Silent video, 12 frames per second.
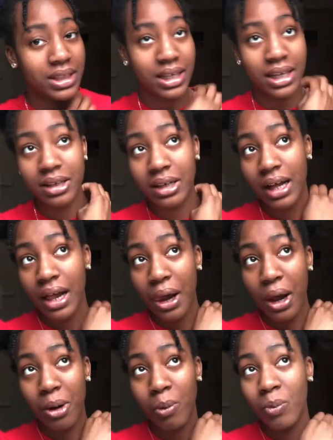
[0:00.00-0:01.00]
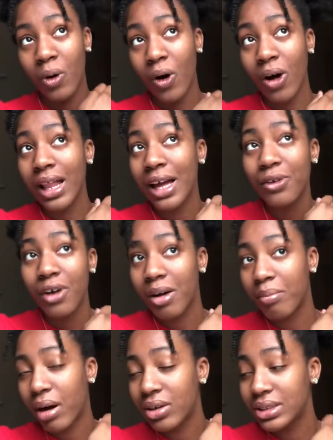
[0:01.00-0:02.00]
there. All I know
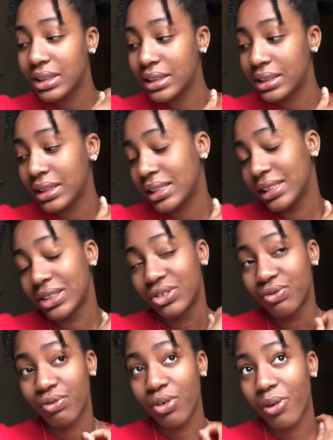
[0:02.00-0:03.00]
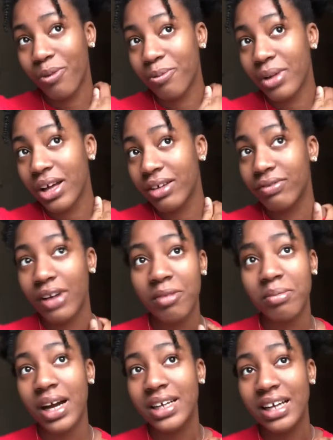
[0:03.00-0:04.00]
about it is from
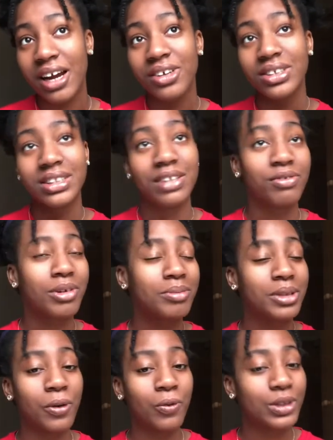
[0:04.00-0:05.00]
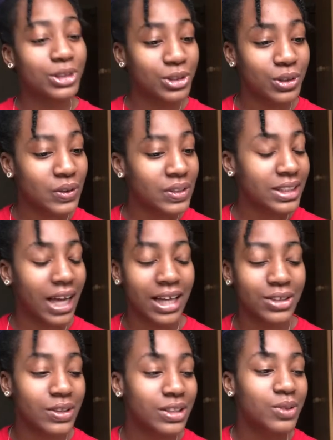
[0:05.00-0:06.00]
Vampire Diaries and from the original,
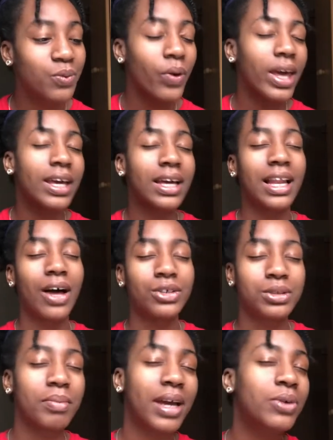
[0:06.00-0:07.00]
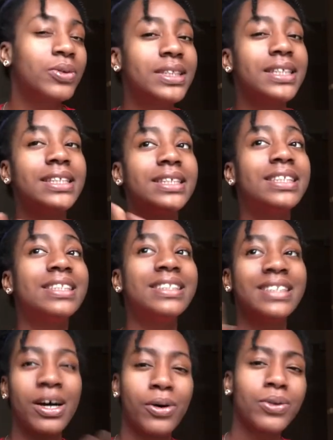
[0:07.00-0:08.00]
and just the way Klaus Michelson
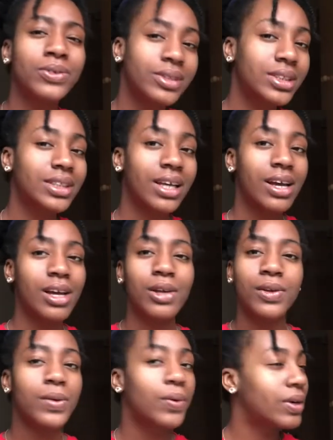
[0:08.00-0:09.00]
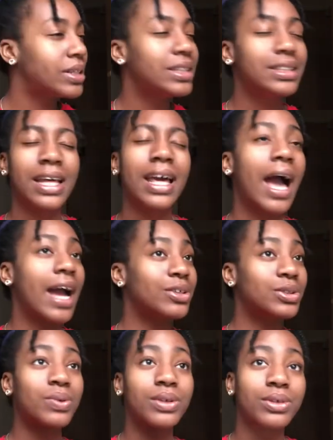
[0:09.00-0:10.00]
sells New Orleans. Like, I
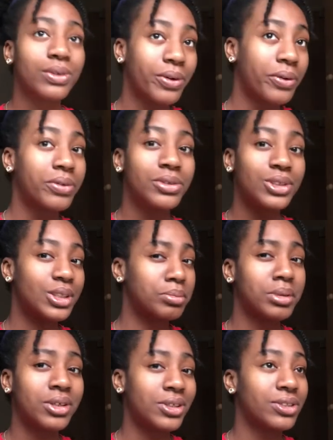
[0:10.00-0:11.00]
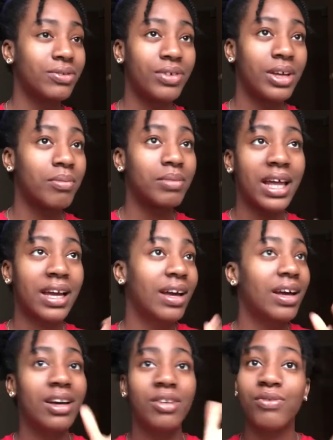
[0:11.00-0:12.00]
just want to go just because of him. Like,
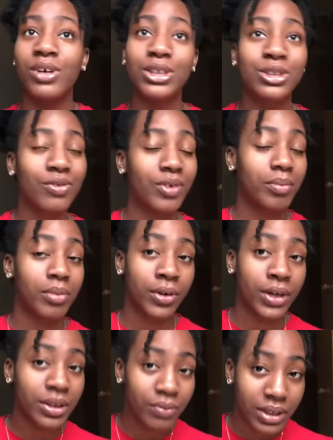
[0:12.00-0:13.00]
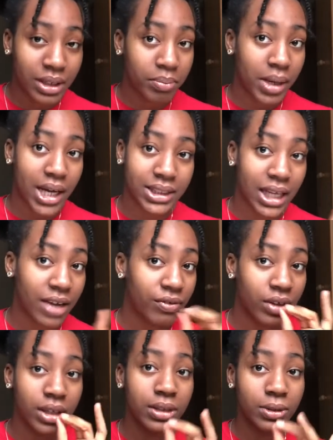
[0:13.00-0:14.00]
first off, I'm already really biased. I
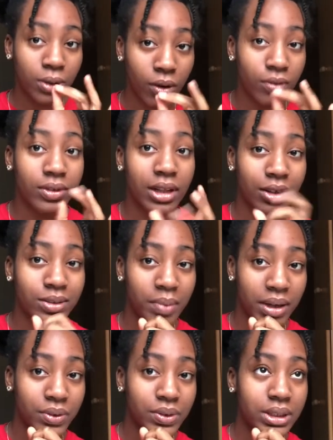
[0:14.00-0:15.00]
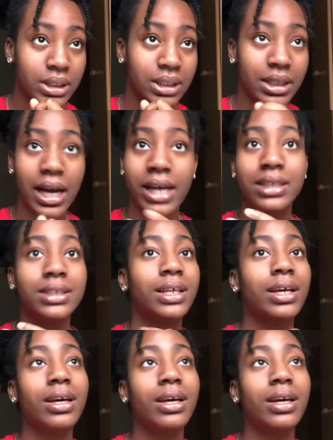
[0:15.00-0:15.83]
fucking love Klaus Michelson, guys.